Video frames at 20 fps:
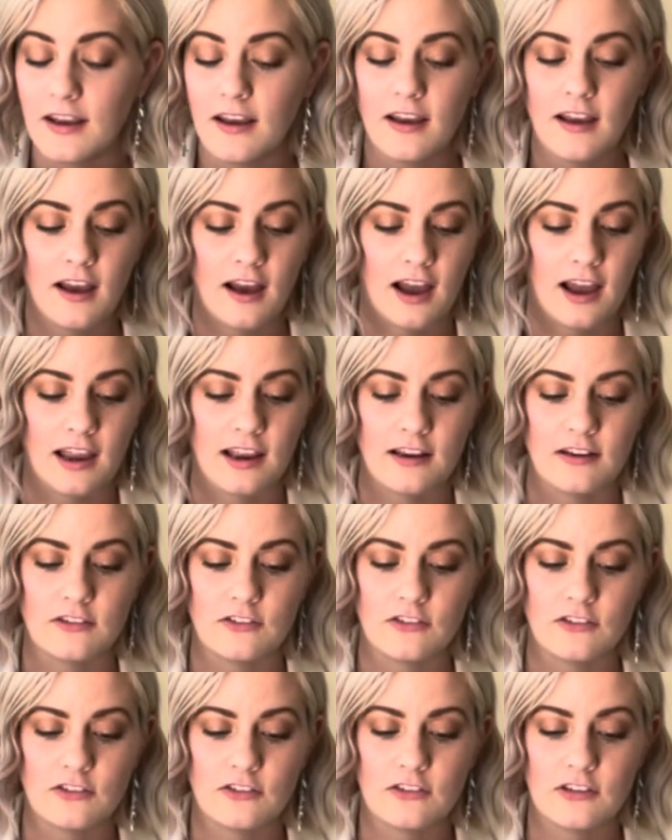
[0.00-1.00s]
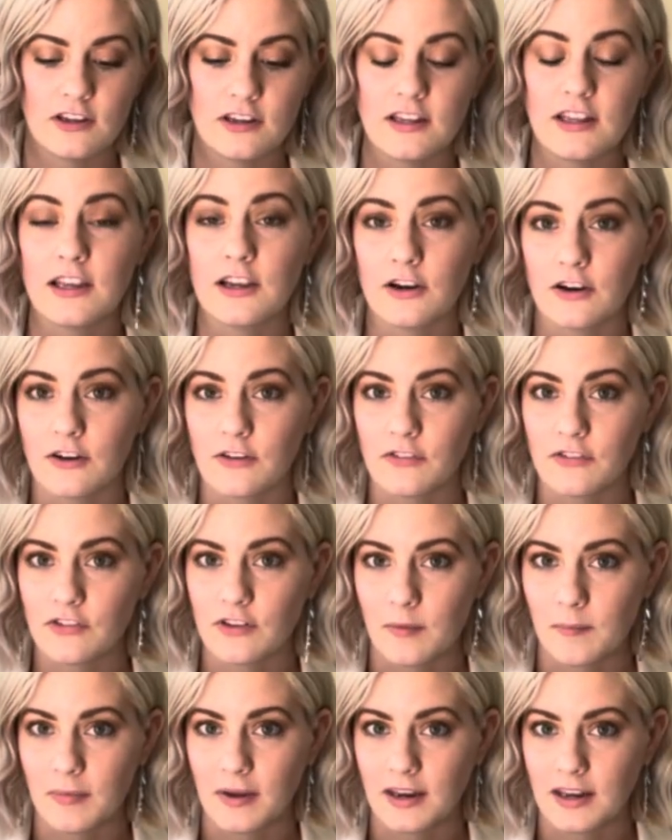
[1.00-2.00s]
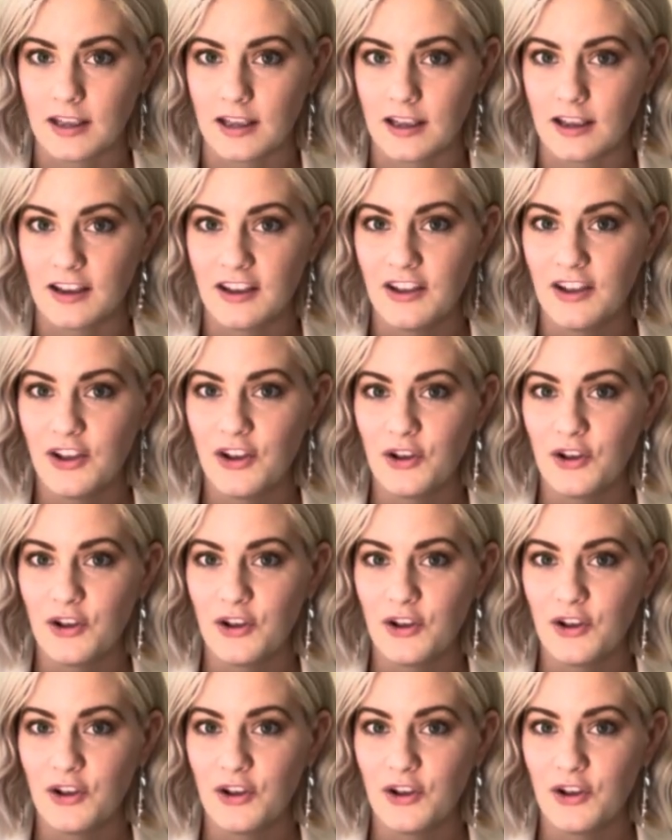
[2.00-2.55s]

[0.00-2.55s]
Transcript: I did hear of somebody